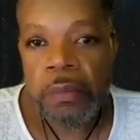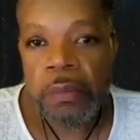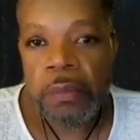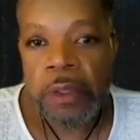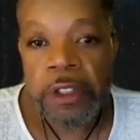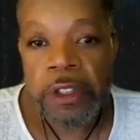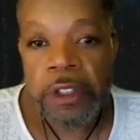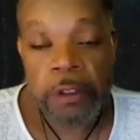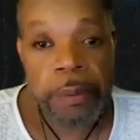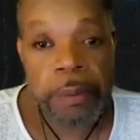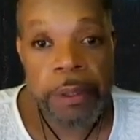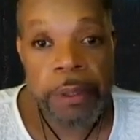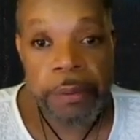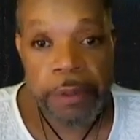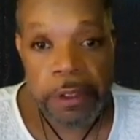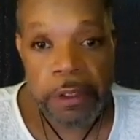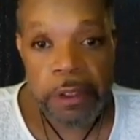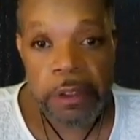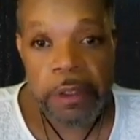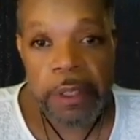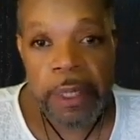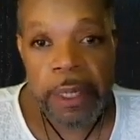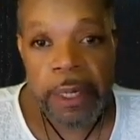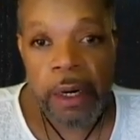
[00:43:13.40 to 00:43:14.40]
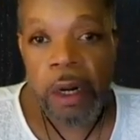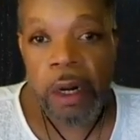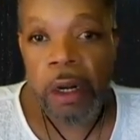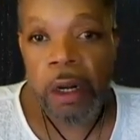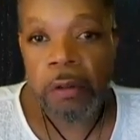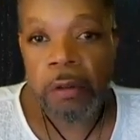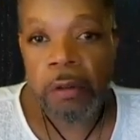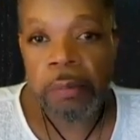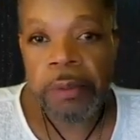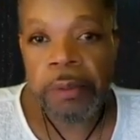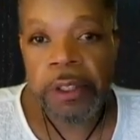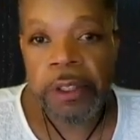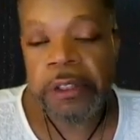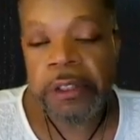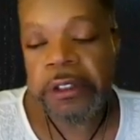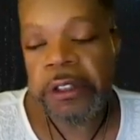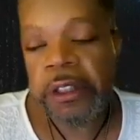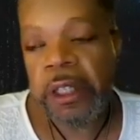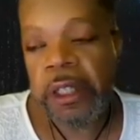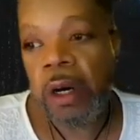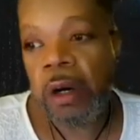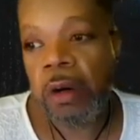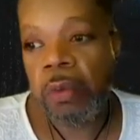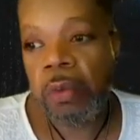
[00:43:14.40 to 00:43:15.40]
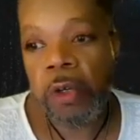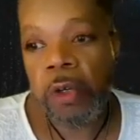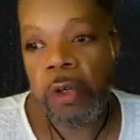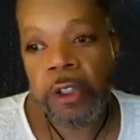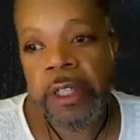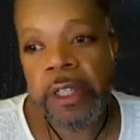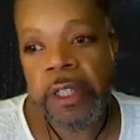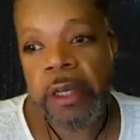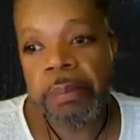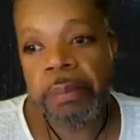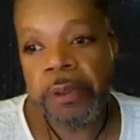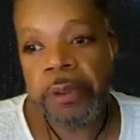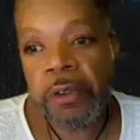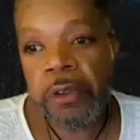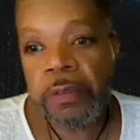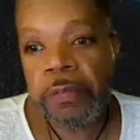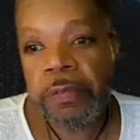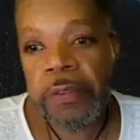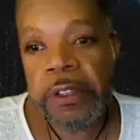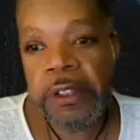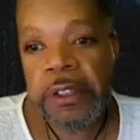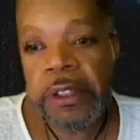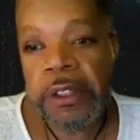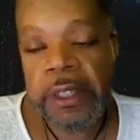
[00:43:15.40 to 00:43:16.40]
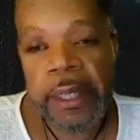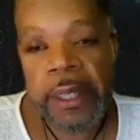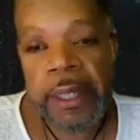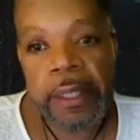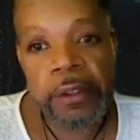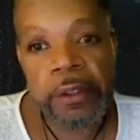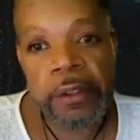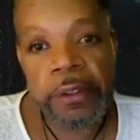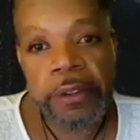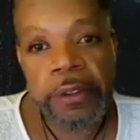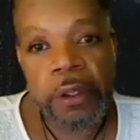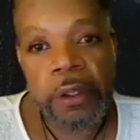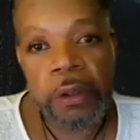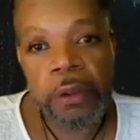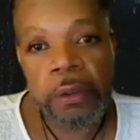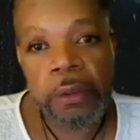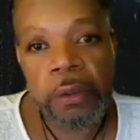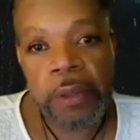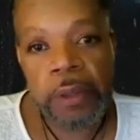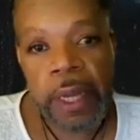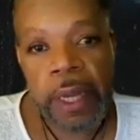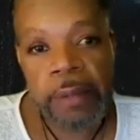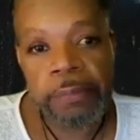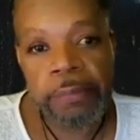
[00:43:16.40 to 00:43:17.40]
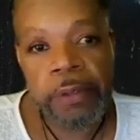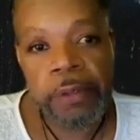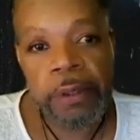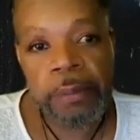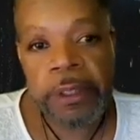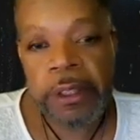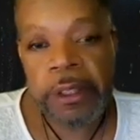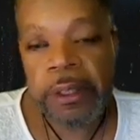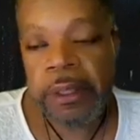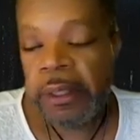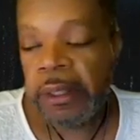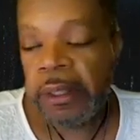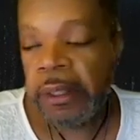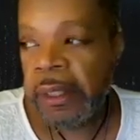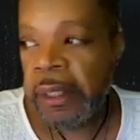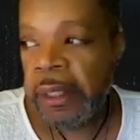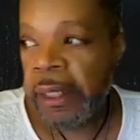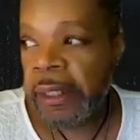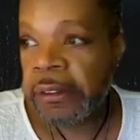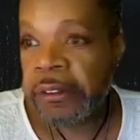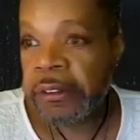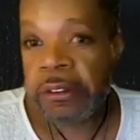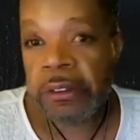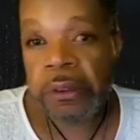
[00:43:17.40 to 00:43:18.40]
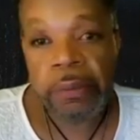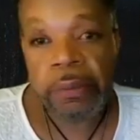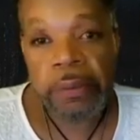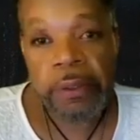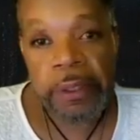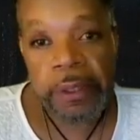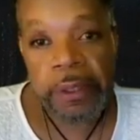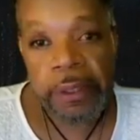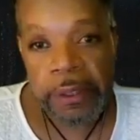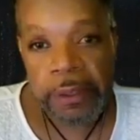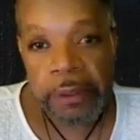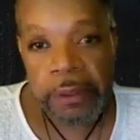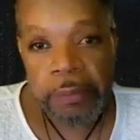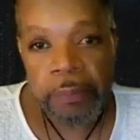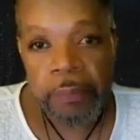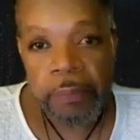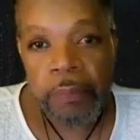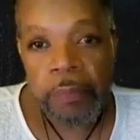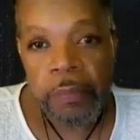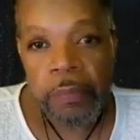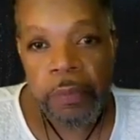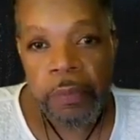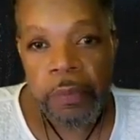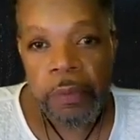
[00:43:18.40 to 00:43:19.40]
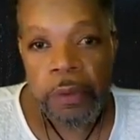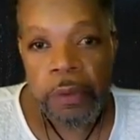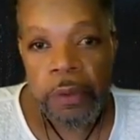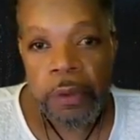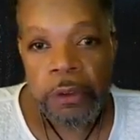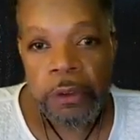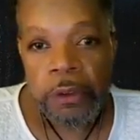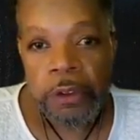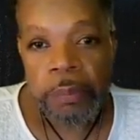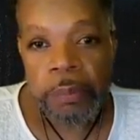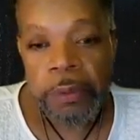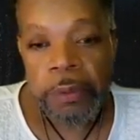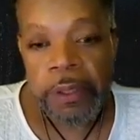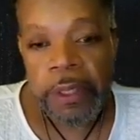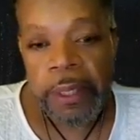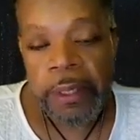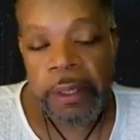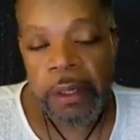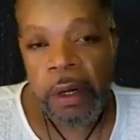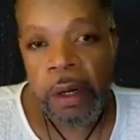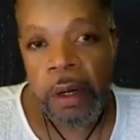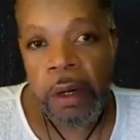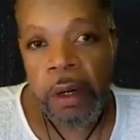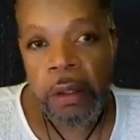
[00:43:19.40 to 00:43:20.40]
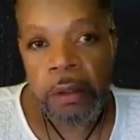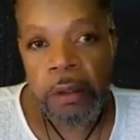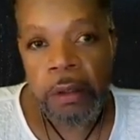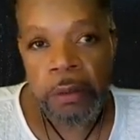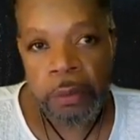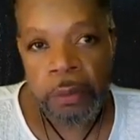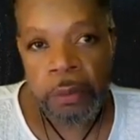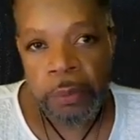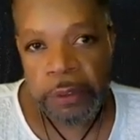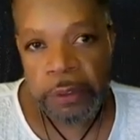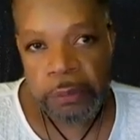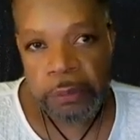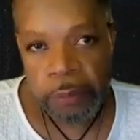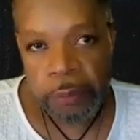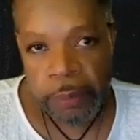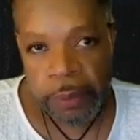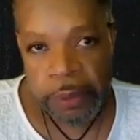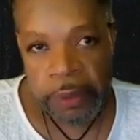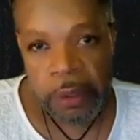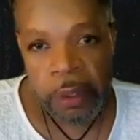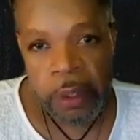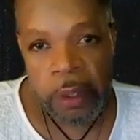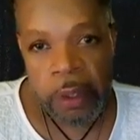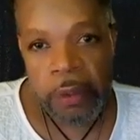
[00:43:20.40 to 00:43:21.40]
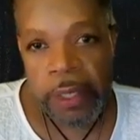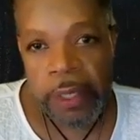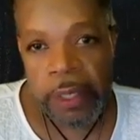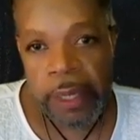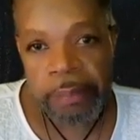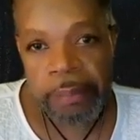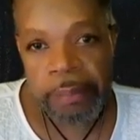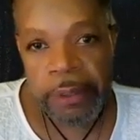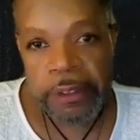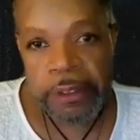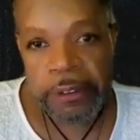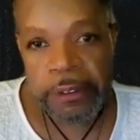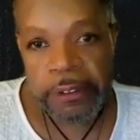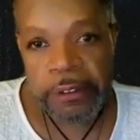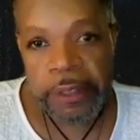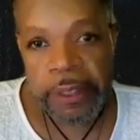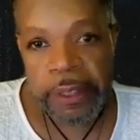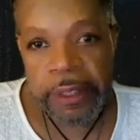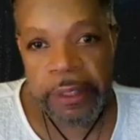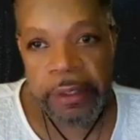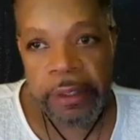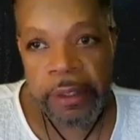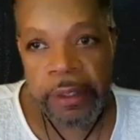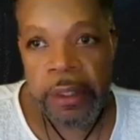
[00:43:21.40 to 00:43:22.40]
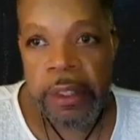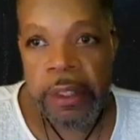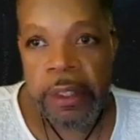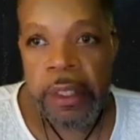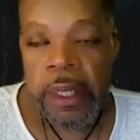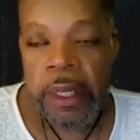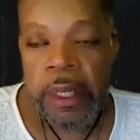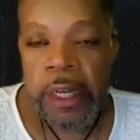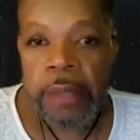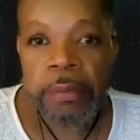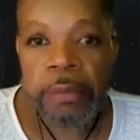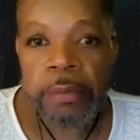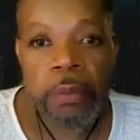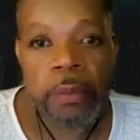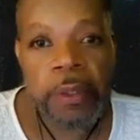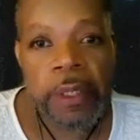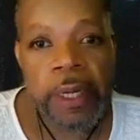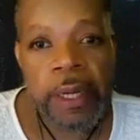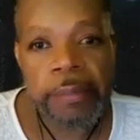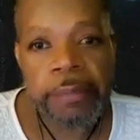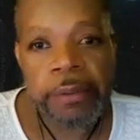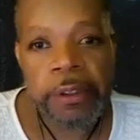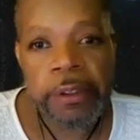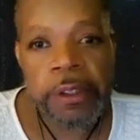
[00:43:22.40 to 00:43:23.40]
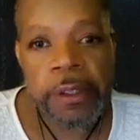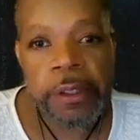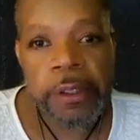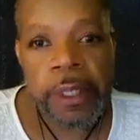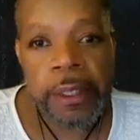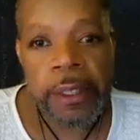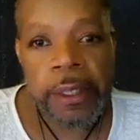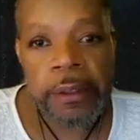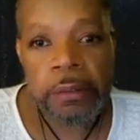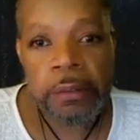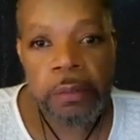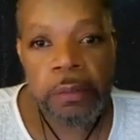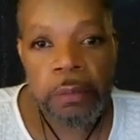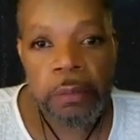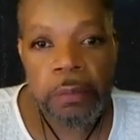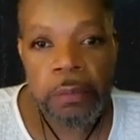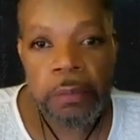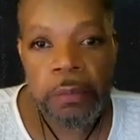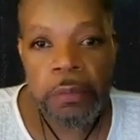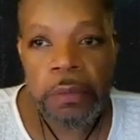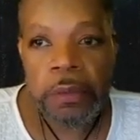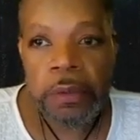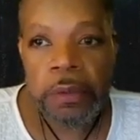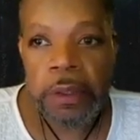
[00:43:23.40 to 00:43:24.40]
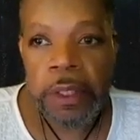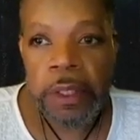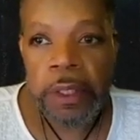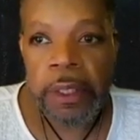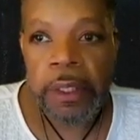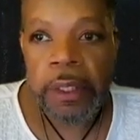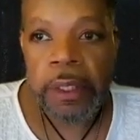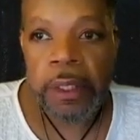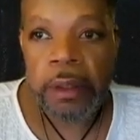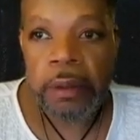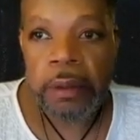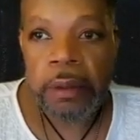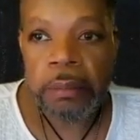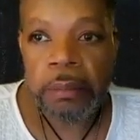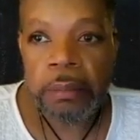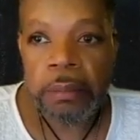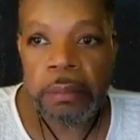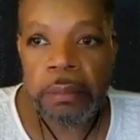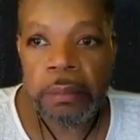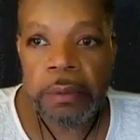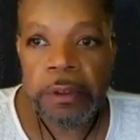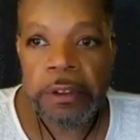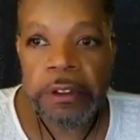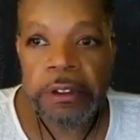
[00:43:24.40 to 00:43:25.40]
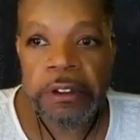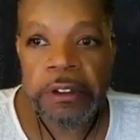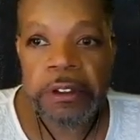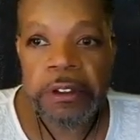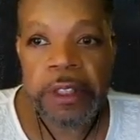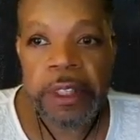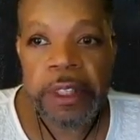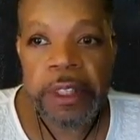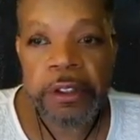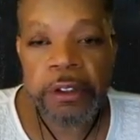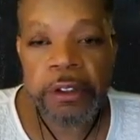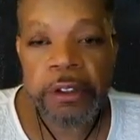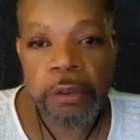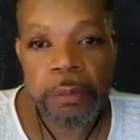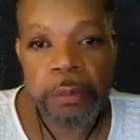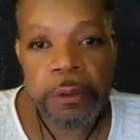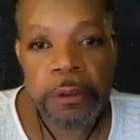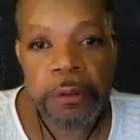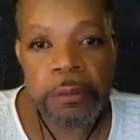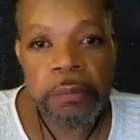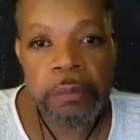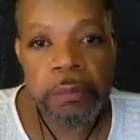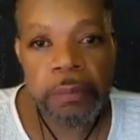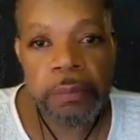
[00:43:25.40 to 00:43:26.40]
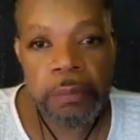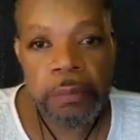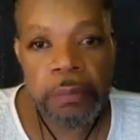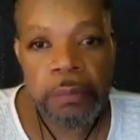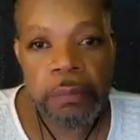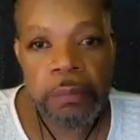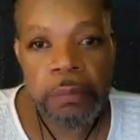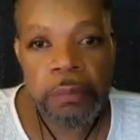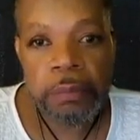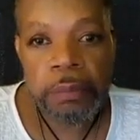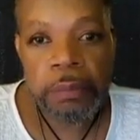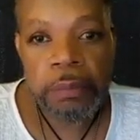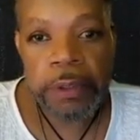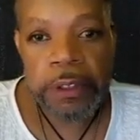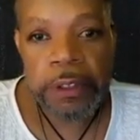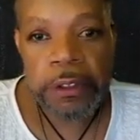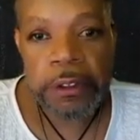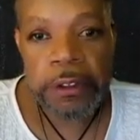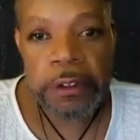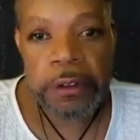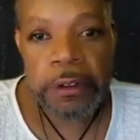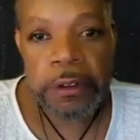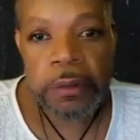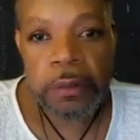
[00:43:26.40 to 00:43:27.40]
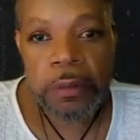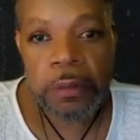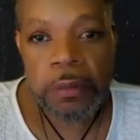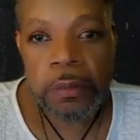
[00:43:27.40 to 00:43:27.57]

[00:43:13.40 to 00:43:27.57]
the experience at all, because it all worked out beautifully, and I learned a whole lot from it, and so did he. So with all that being said, everyone have a good night, and please stay human. Peace.